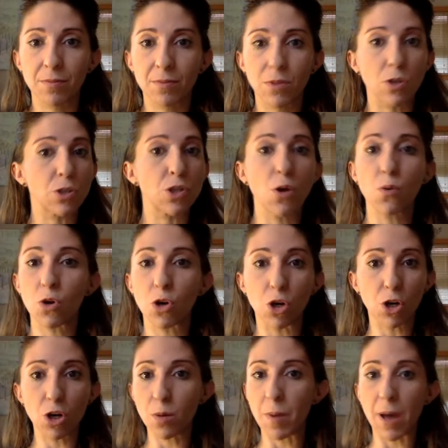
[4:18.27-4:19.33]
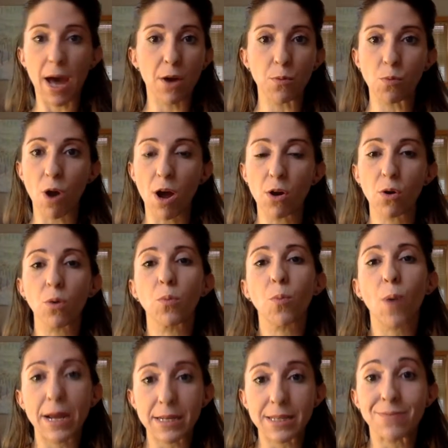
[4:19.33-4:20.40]
There's no good or bad, wrong or
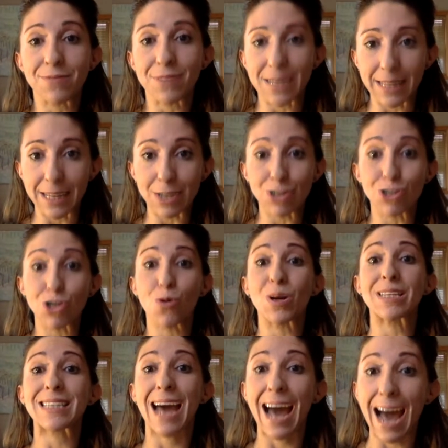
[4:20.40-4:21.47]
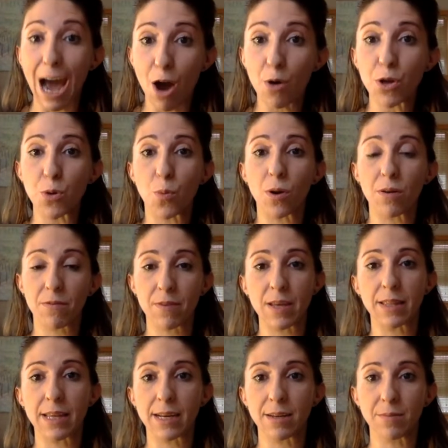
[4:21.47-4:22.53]
right feeling. Just notice how you are
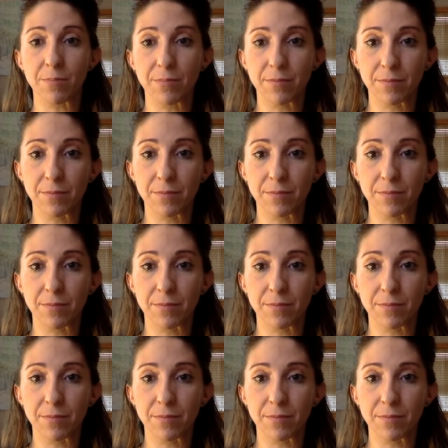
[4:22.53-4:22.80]
feeling.